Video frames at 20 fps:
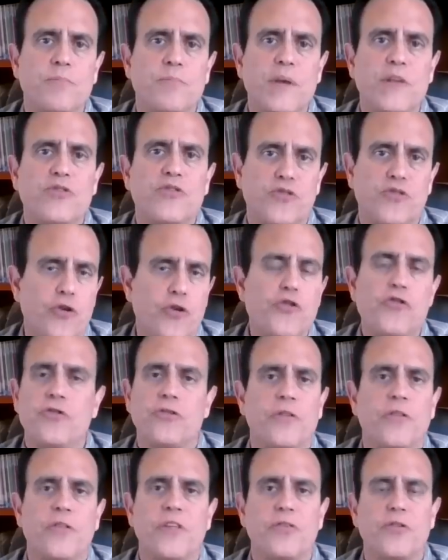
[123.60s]
be
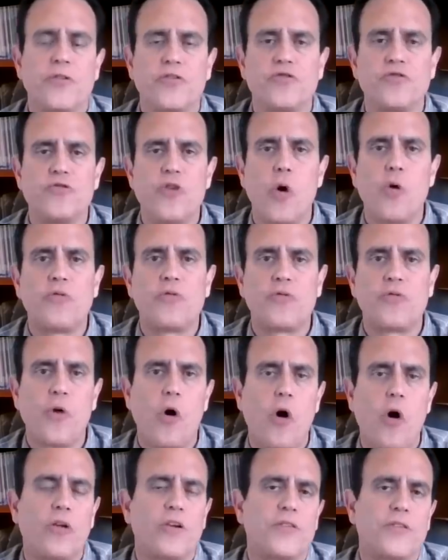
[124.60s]
certain that there's no
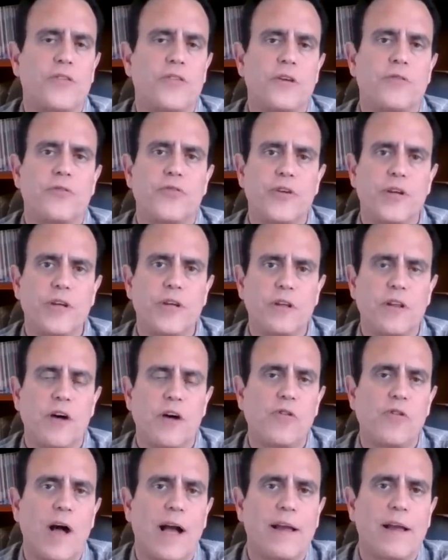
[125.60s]
fraud at the Aphria
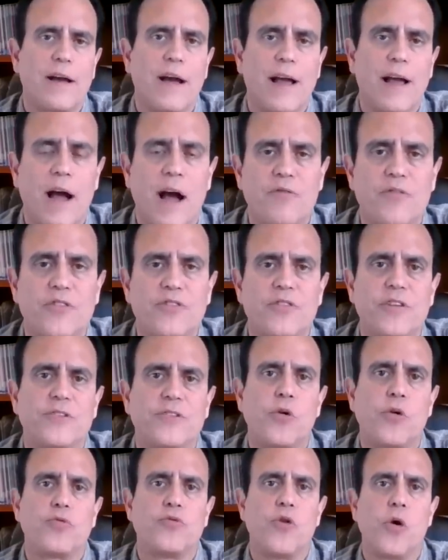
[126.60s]
level. I obviously
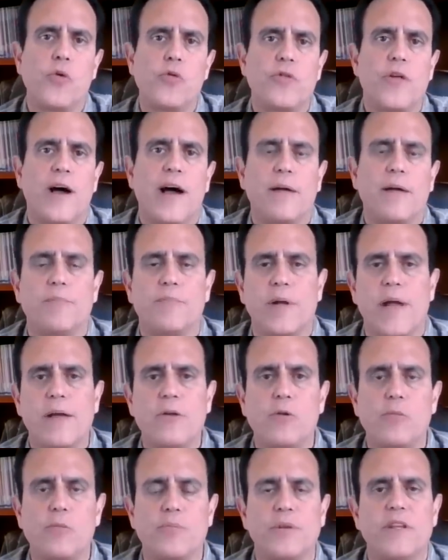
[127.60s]
don't know that, but I
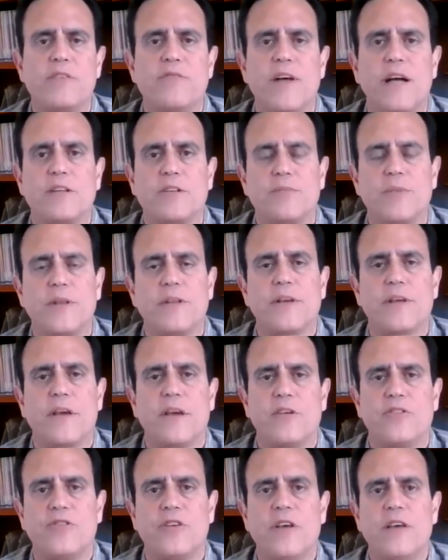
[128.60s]
don't believe that to be the
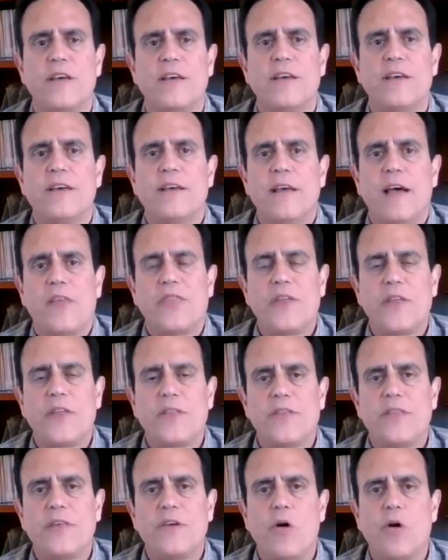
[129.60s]
case. I
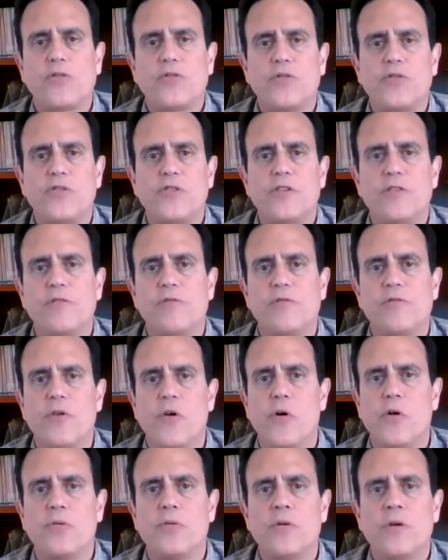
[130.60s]
think the alternative,
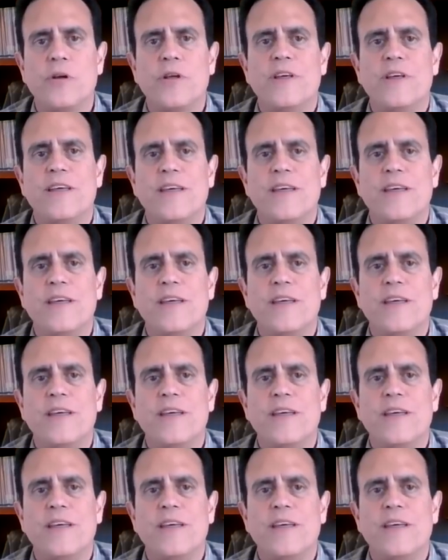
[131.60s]
though,